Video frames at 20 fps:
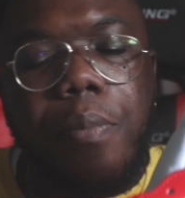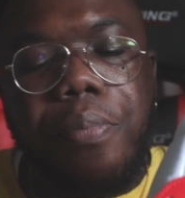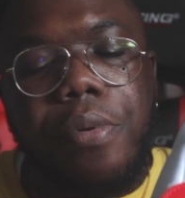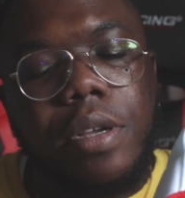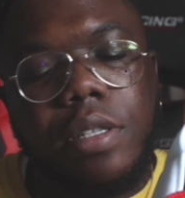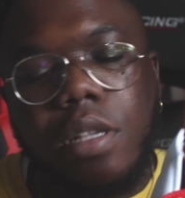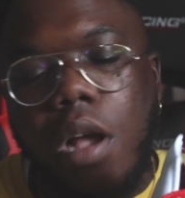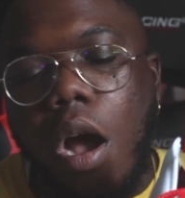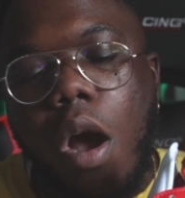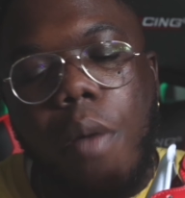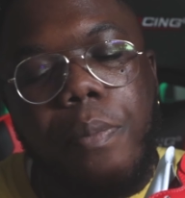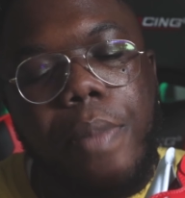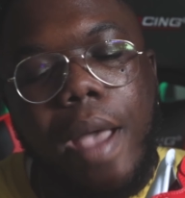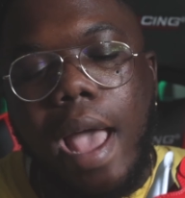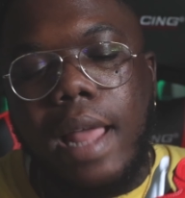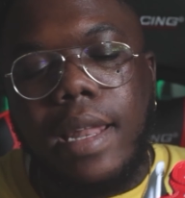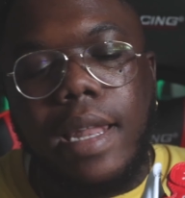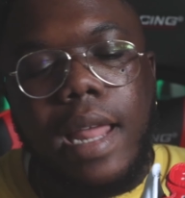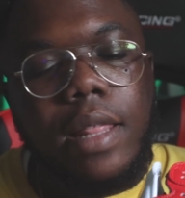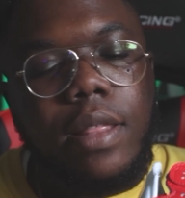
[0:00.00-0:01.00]
Upper is all
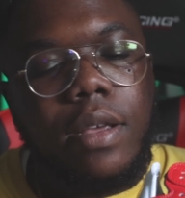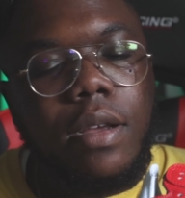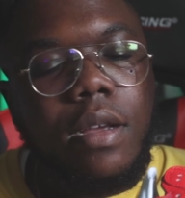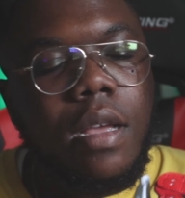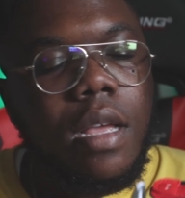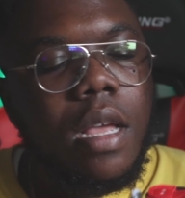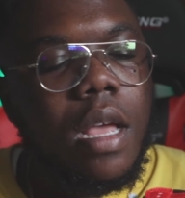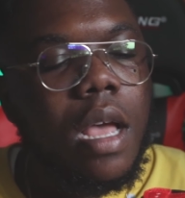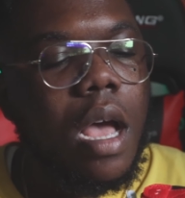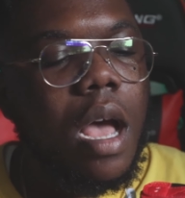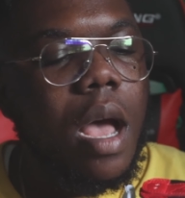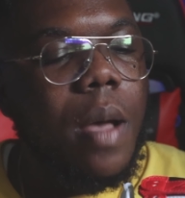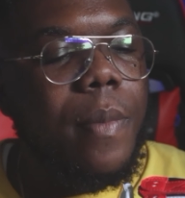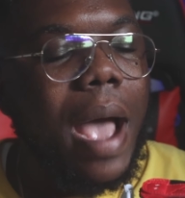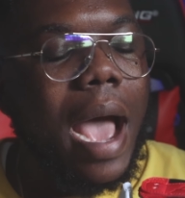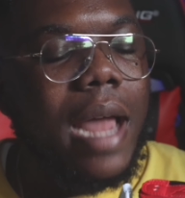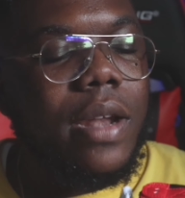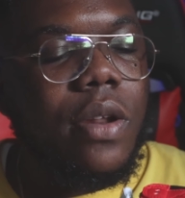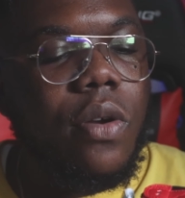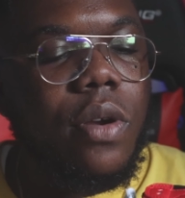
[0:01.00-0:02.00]
patent leather. Um,
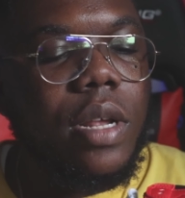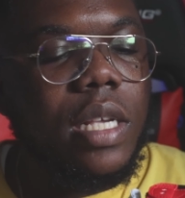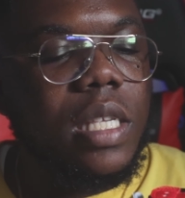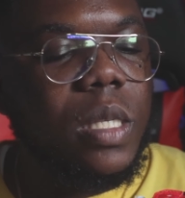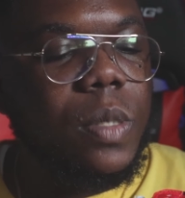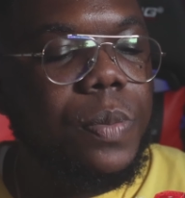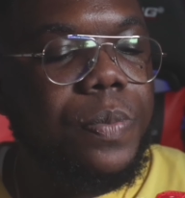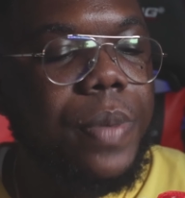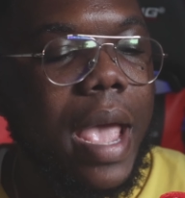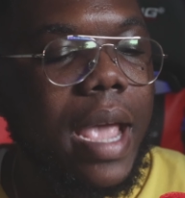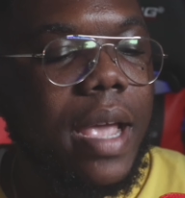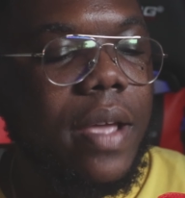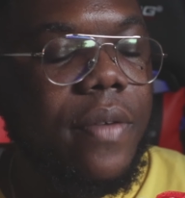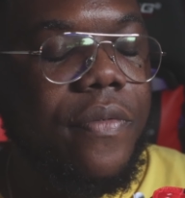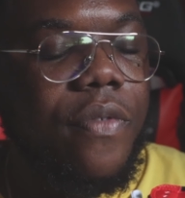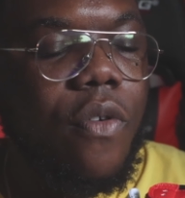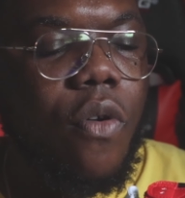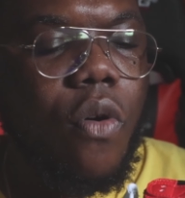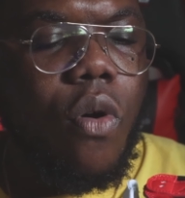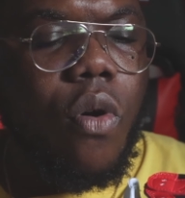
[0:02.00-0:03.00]
I don't expect
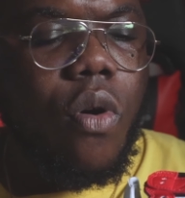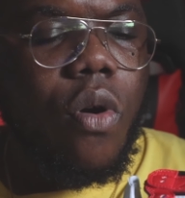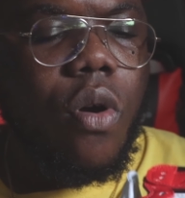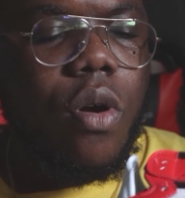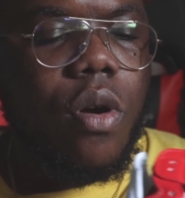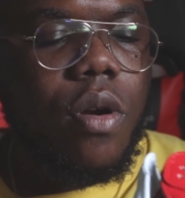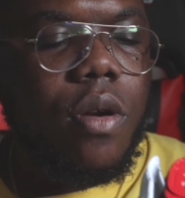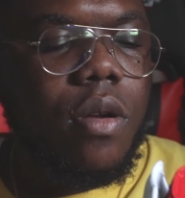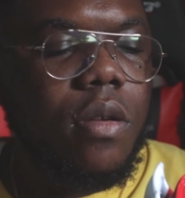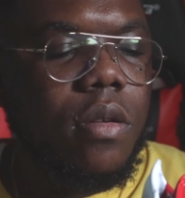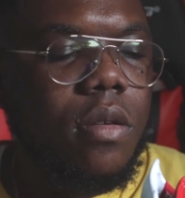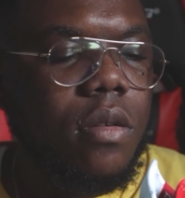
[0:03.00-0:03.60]
for